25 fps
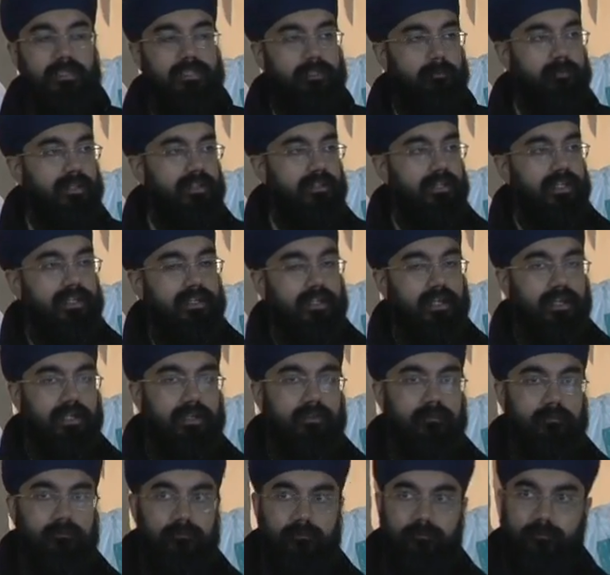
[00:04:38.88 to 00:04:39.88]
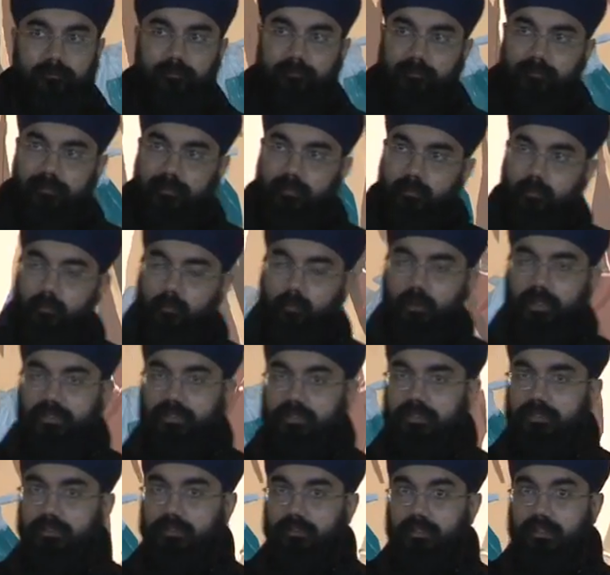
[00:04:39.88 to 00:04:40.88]
must have been thinking,
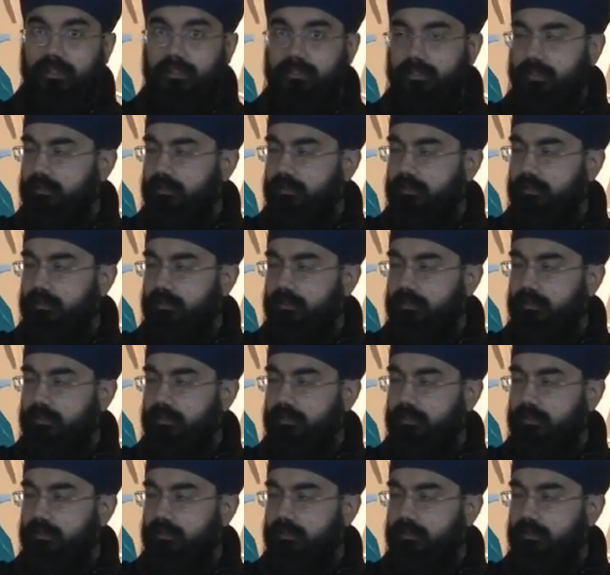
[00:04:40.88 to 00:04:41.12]
what's